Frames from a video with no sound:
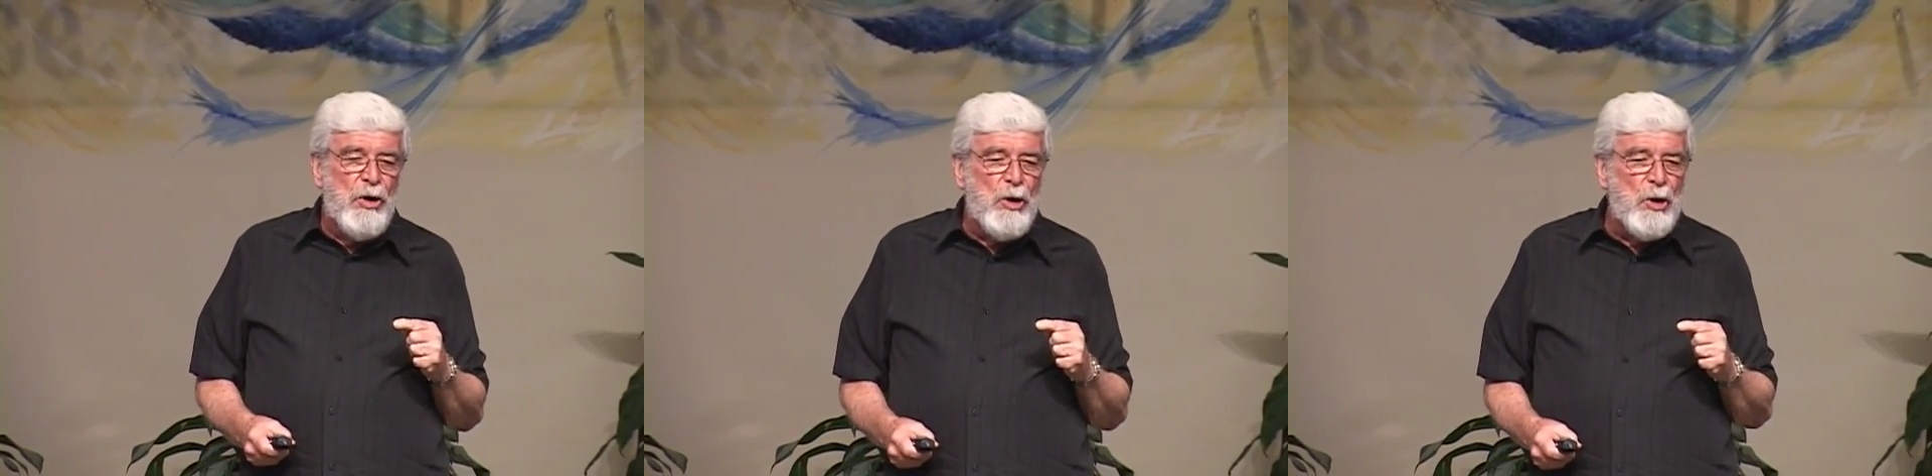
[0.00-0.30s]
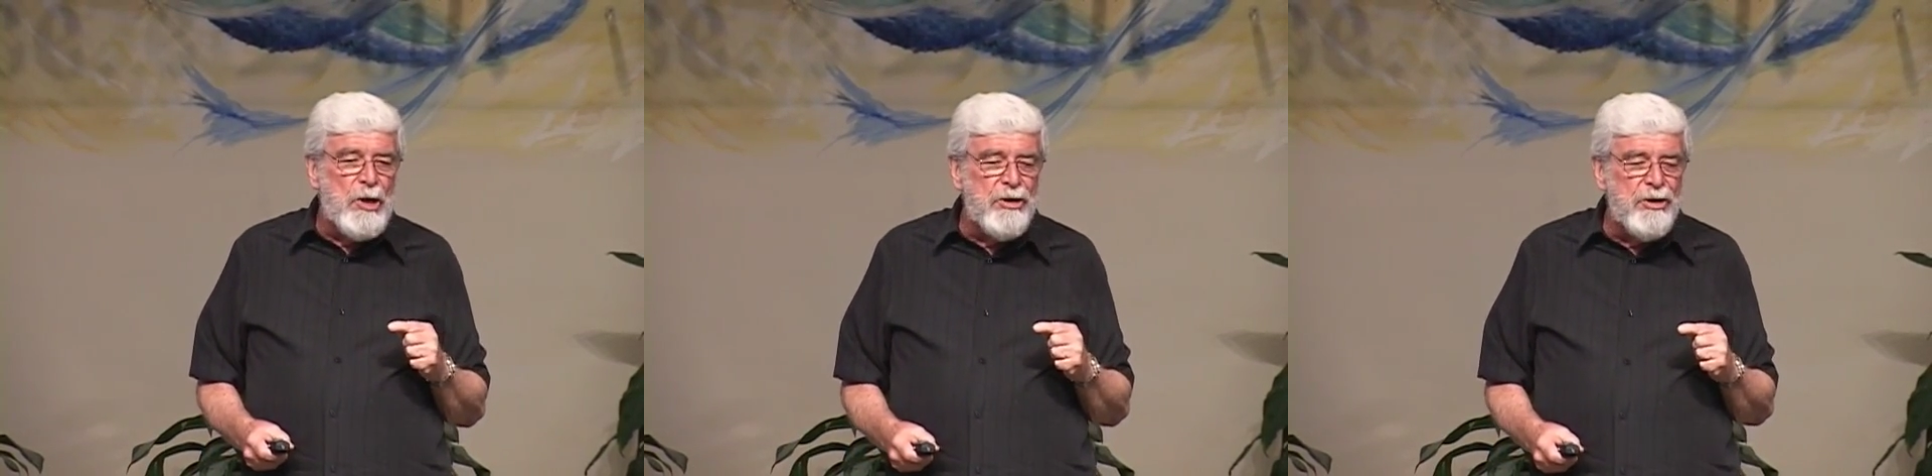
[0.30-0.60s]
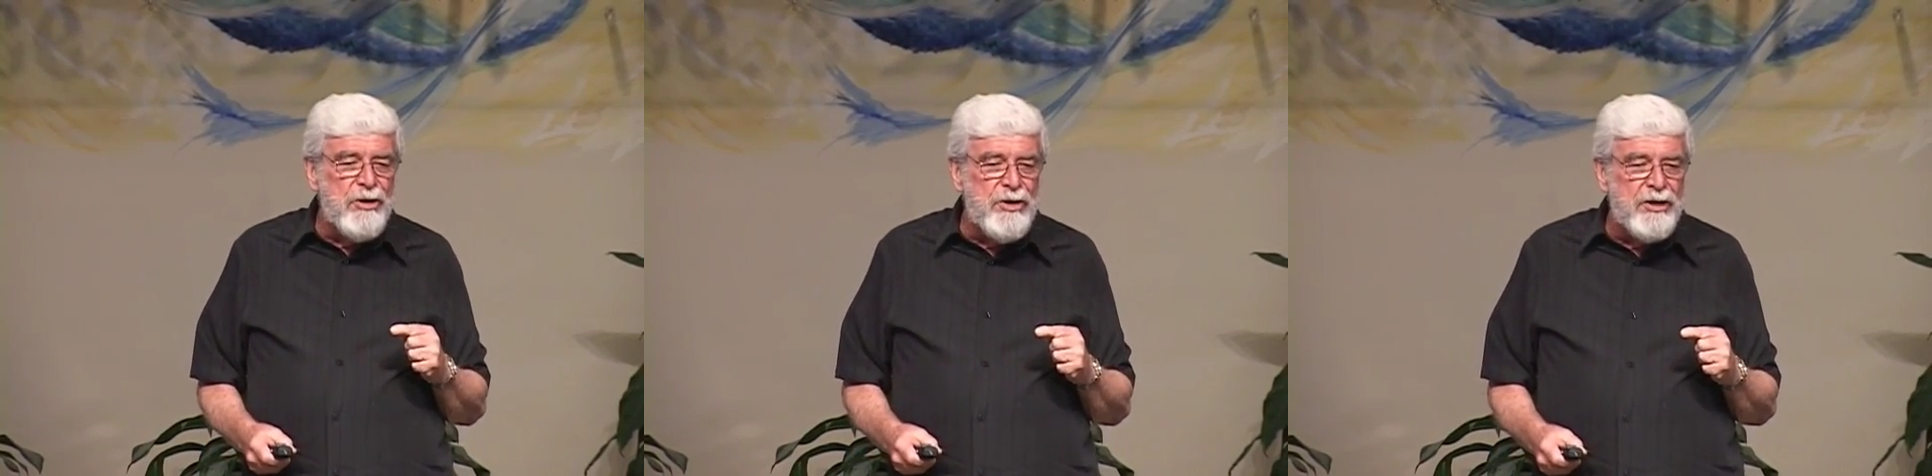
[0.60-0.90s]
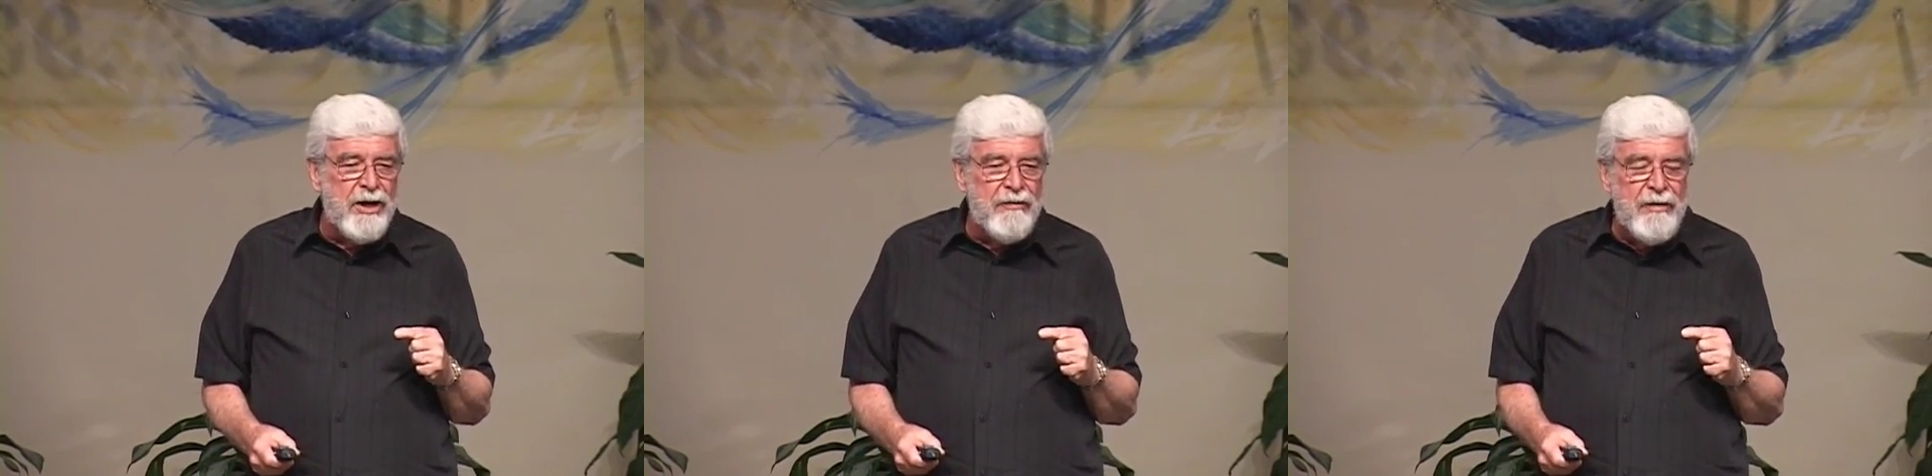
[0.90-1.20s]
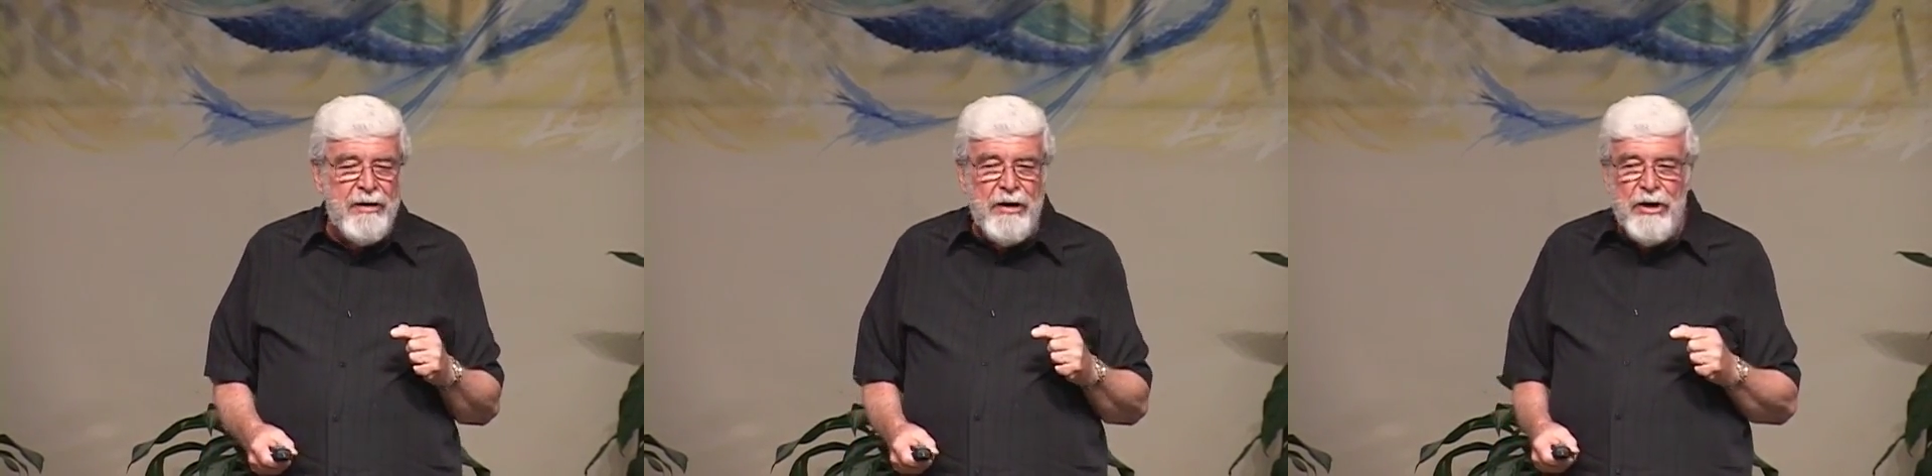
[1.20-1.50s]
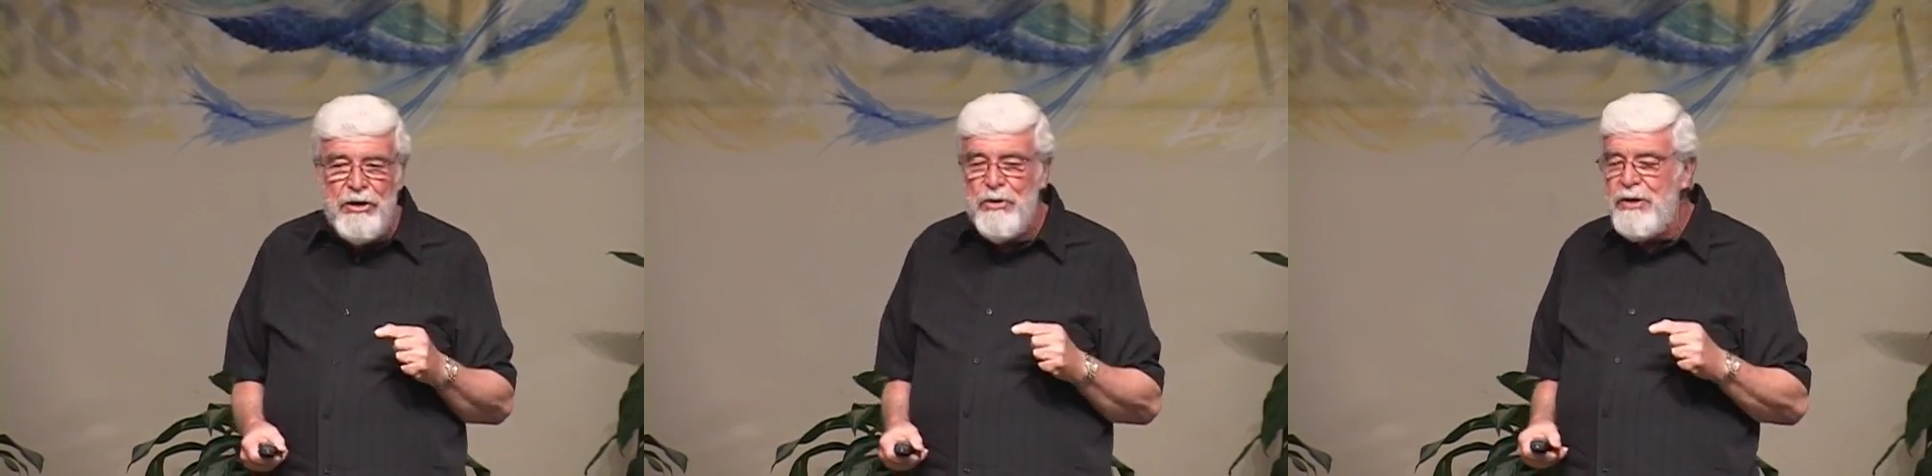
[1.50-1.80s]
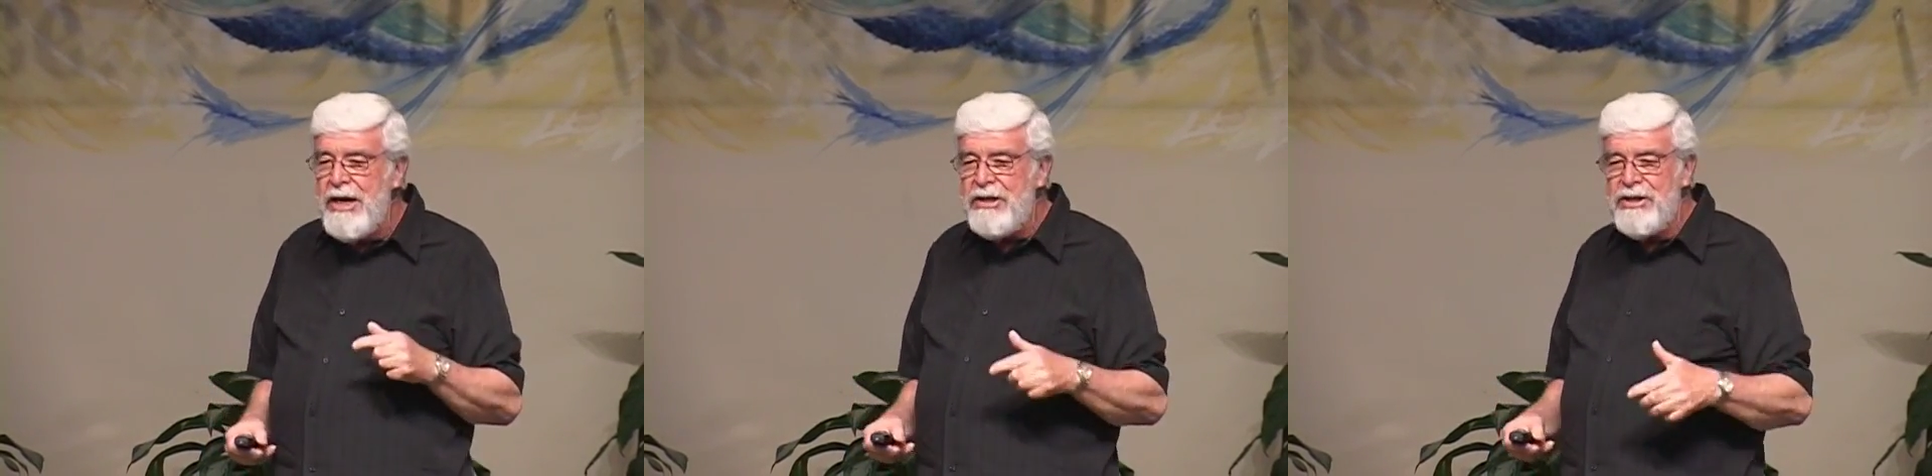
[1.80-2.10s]
Look at the good stuff. You
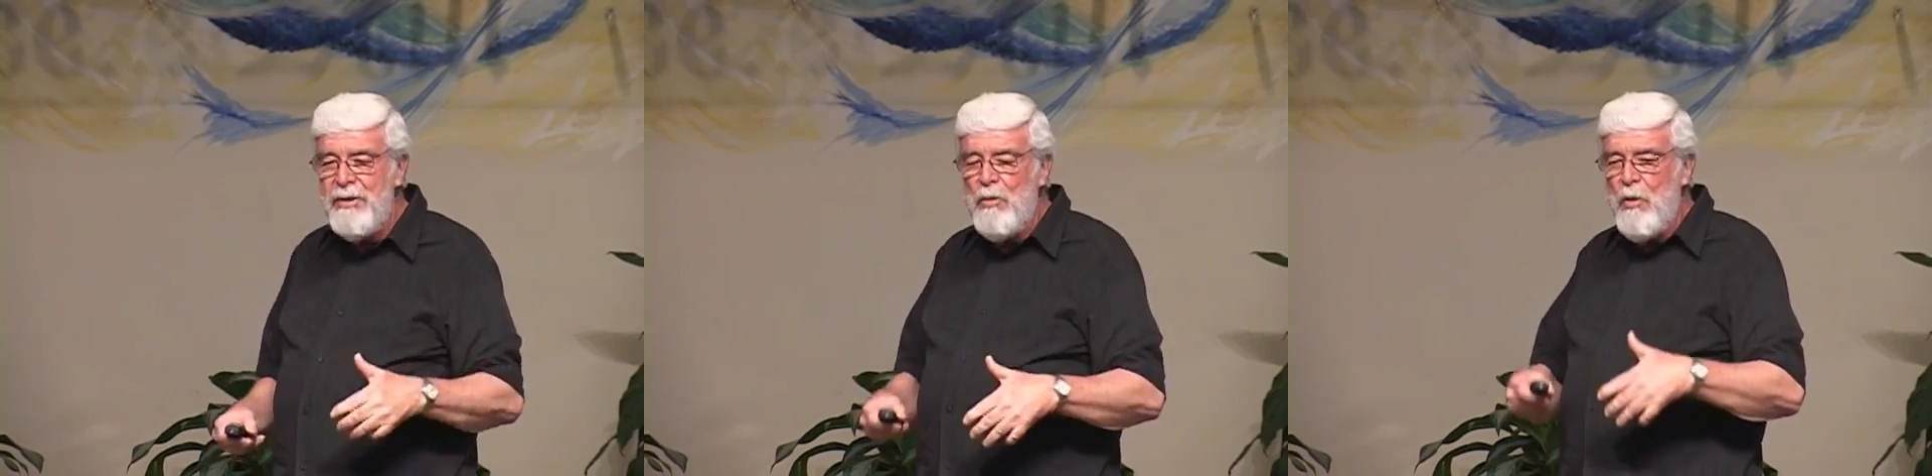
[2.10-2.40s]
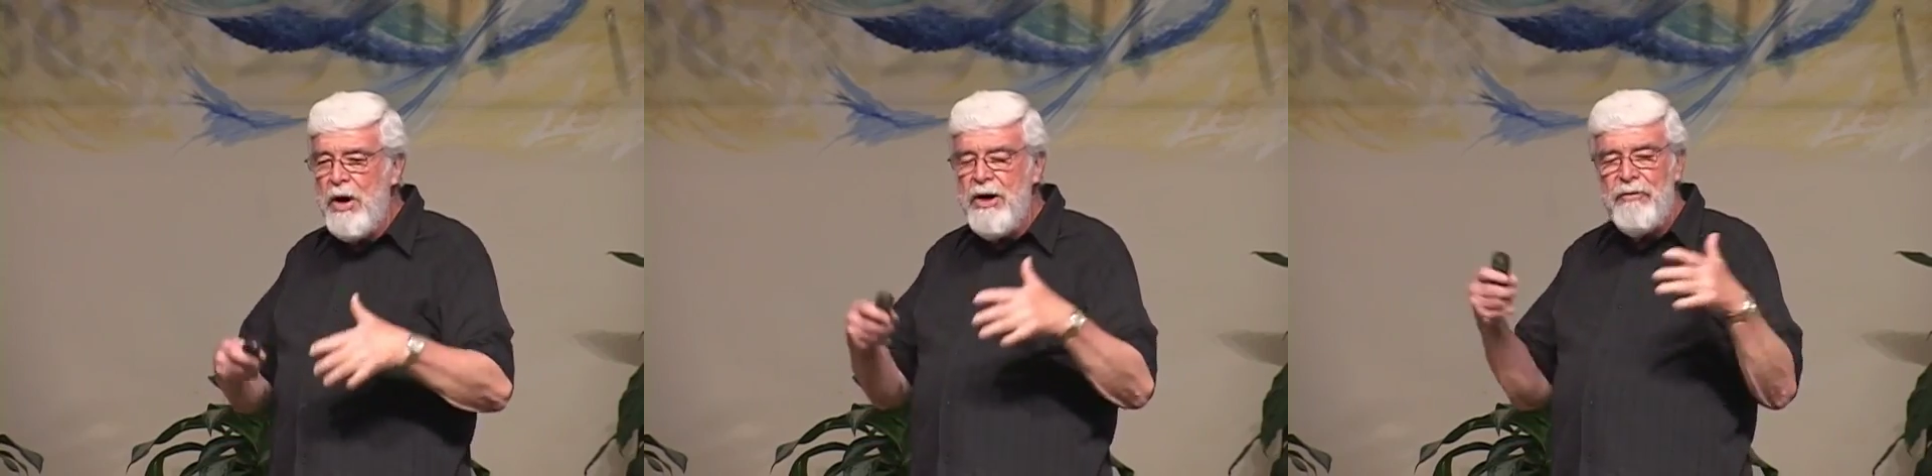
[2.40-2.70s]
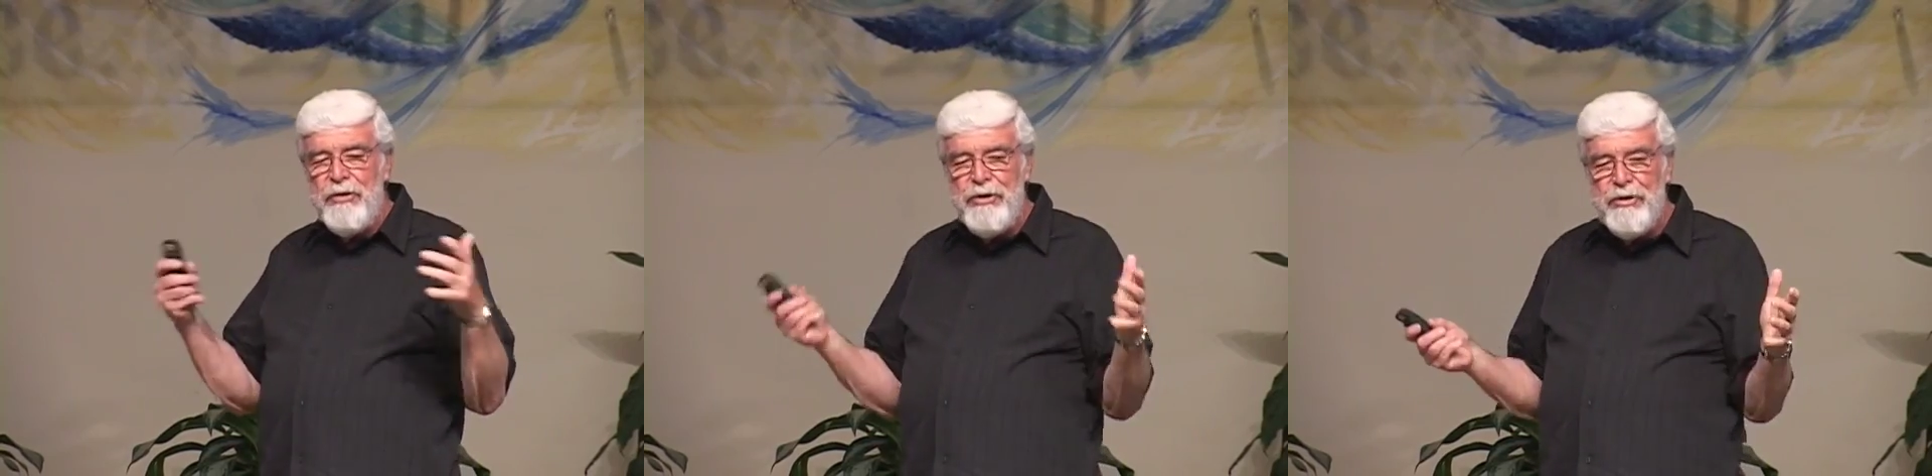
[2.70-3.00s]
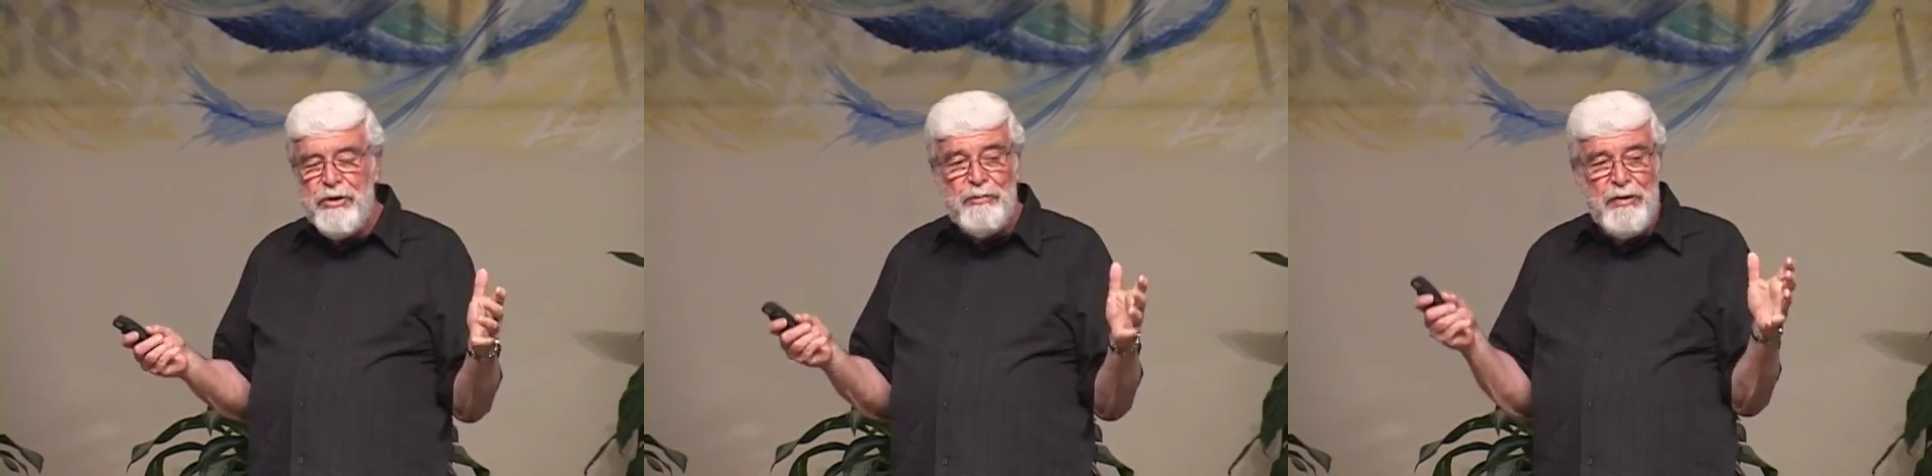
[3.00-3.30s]
get some wonderful news.